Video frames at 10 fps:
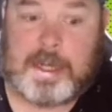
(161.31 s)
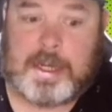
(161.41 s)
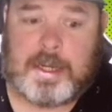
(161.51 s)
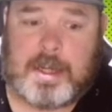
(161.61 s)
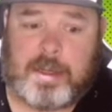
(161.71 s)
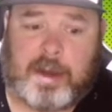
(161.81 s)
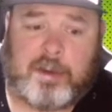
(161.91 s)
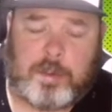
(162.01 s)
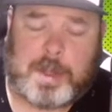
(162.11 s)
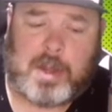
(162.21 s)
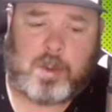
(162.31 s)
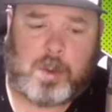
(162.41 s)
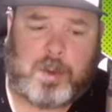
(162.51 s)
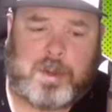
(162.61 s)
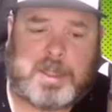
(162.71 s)
then Things from Another
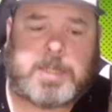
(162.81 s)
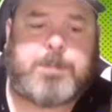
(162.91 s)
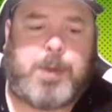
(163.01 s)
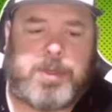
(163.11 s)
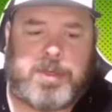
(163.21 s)
World just put